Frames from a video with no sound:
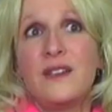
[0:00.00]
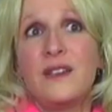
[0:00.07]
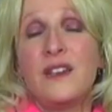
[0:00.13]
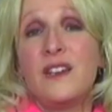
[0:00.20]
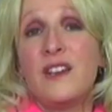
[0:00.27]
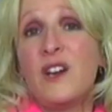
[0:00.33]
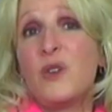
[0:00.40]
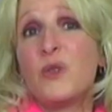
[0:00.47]

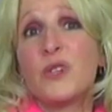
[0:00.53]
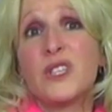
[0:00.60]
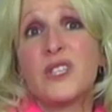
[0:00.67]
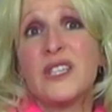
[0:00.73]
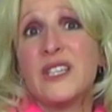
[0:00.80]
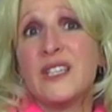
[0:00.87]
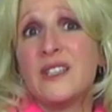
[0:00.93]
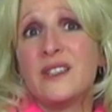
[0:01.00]
Not
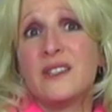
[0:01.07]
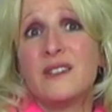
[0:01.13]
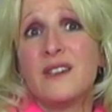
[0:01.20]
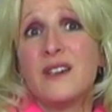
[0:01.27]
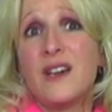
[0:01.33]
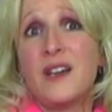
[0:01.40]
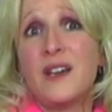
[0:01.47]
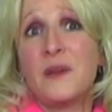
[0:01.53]
really.
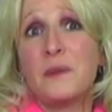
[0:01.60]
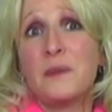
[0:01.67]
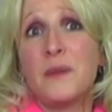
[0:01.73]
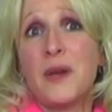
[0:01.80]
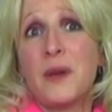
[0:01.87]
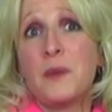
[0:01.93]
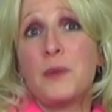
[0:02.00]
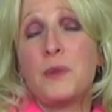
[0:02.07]
I'm
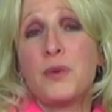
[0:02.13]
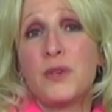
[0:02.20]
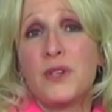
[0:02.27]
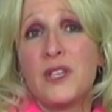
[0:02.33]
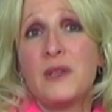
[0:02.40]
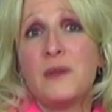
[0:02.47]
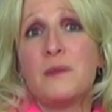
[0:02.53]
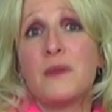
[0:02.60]
a
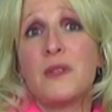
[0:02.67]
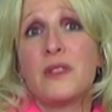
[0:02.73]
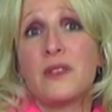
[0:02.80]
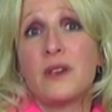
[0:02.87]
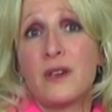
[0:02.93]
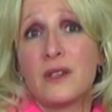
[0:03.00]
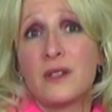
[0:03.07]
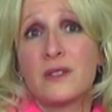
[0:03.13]
pretty
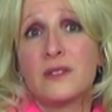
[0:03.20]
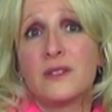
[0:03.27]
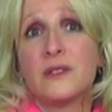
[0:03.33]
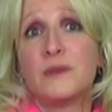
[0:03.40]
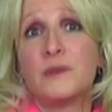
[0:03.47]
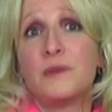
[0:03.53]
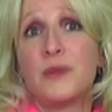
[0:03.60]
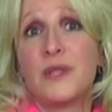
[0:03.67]

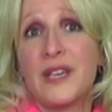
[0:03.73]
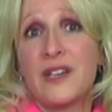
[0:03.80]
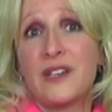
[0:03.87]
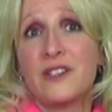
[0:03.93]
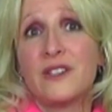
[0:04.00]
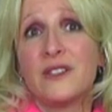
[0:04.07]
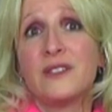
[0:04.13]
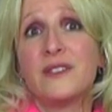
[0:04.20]
methodical
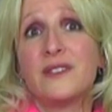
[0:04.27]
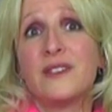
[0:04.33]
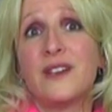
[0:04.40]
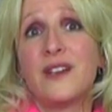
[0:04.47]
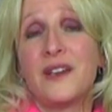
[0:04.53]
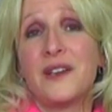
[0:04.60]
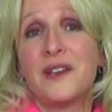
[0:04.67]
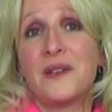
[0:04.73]
planner.
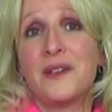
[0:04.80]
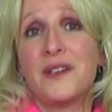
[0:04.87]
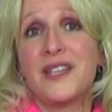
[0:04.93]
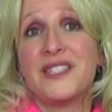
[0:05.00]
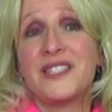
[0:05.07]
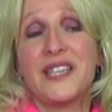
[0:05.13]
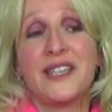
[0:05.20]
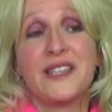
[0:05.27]
I
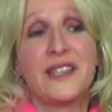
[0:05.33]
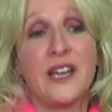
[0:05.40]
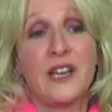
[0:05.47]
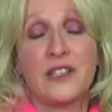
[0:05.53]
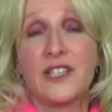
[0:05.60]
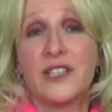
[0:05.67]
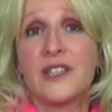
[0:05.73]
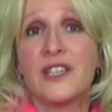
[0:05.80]
take
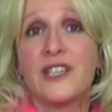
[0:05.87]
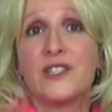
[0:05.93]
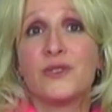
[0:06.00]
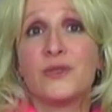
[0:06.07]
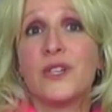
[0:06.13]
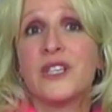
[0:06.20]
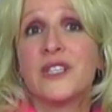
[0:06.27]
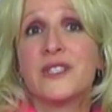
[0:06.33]
calculated
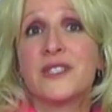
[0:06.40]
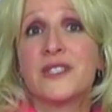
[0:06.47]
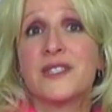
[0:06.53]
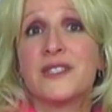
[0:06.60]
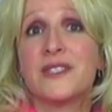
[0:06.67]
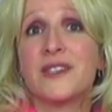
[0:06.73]
risks.